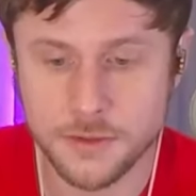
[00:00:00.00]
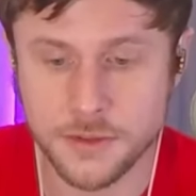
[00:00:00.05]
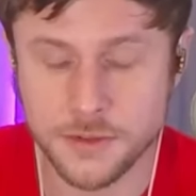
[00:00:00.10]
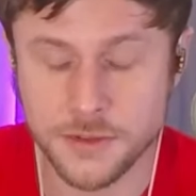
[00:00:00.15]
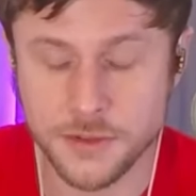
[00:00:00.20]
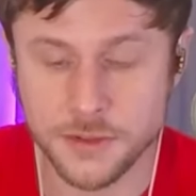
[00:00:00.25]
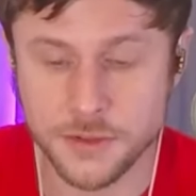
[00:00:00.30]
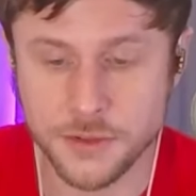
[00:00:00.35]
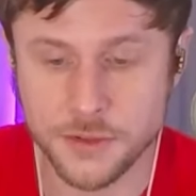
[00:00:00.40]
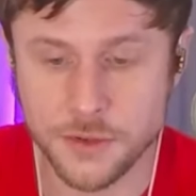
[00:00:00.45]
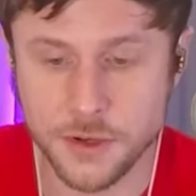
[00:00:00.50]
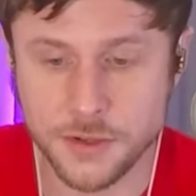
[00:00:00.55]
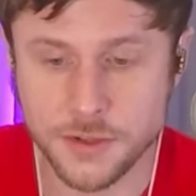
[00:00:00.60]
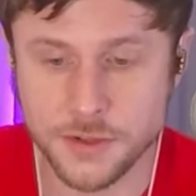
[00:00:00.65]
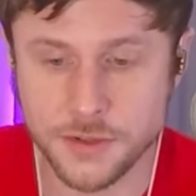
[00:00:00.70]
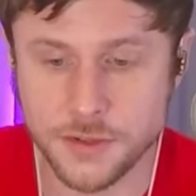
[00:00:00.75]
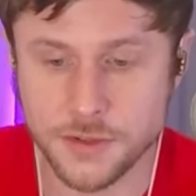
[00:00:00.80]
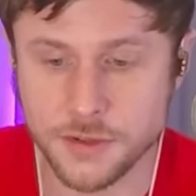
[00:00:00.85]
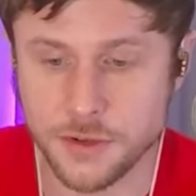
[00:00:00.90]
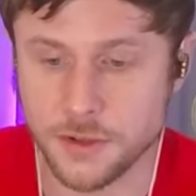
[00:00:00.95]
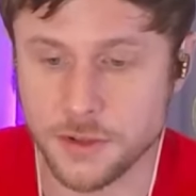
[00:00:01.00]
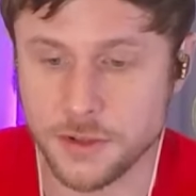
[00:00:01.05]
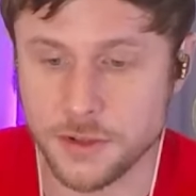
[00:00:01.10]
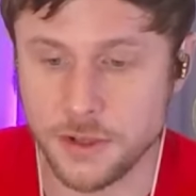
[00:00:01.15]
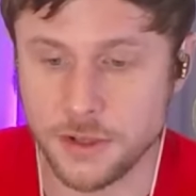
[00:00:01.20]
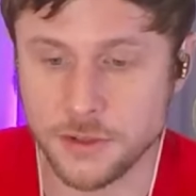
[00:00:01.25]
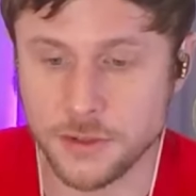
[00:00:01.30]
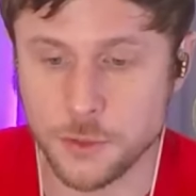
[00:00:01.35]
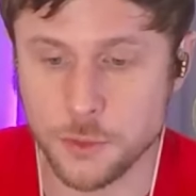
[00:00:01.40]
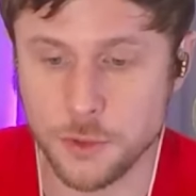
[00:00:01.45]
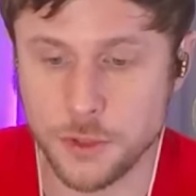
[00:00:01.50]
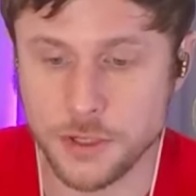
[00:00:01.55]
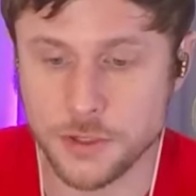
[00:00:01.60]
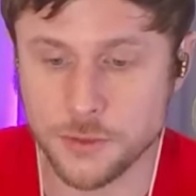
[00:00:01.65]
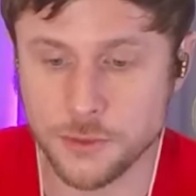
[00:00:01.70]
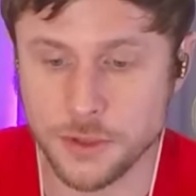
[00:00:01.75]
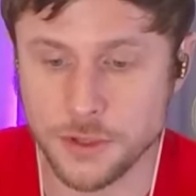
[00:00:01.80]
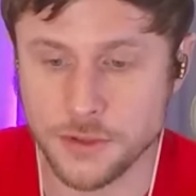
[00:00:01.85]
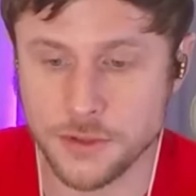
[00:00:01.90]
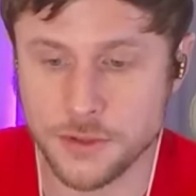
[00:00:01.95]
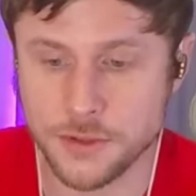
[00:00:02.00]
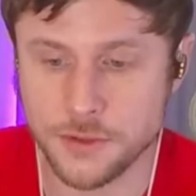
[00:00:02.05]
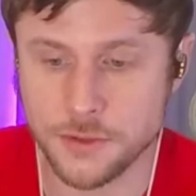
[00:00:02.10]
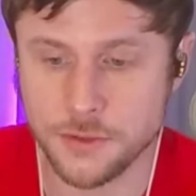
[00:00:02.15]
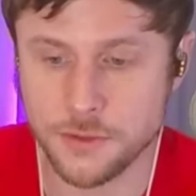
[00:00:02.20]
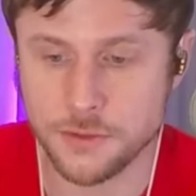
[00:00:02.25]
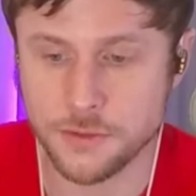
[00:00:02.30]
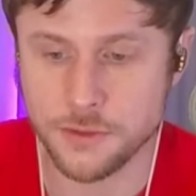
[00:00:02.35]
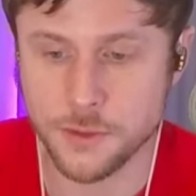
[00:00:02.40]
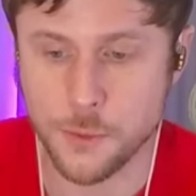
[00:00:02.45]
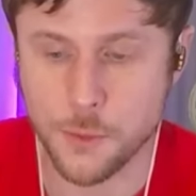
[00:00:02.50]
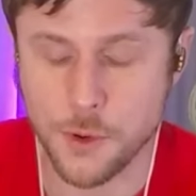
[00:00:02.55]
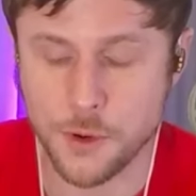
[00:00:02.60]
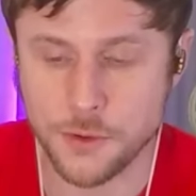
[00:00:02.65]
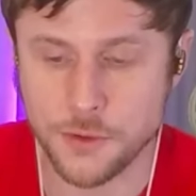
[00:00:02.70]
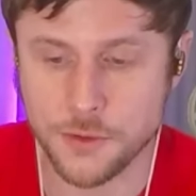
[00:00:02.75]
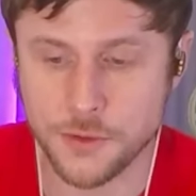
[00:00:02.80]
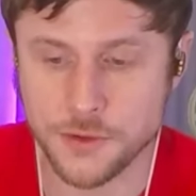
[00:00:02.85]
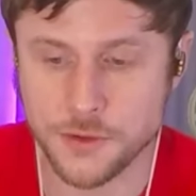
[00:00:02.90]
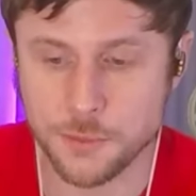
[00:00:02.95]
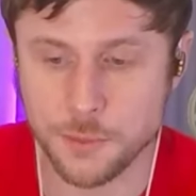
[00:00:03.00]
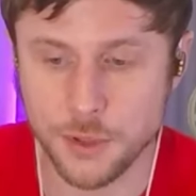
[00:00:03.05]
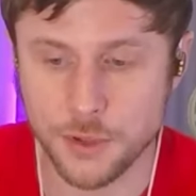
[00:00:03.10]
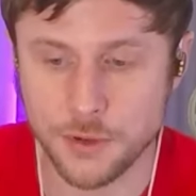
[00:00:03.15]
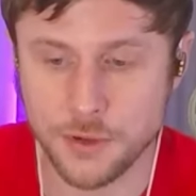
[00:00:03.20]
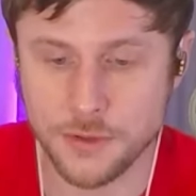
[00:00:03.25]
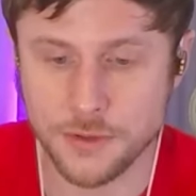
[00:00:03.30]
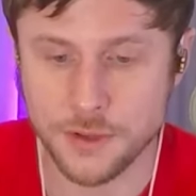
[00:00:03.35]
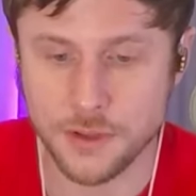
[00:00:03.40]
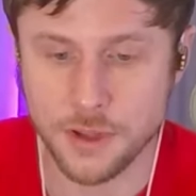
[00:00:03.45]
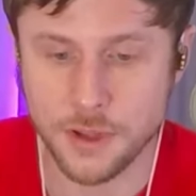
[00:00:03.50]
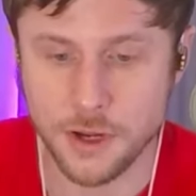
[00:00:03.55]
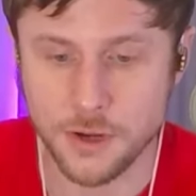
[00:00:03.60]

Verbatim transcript: Since construction started in 2022, the workers building the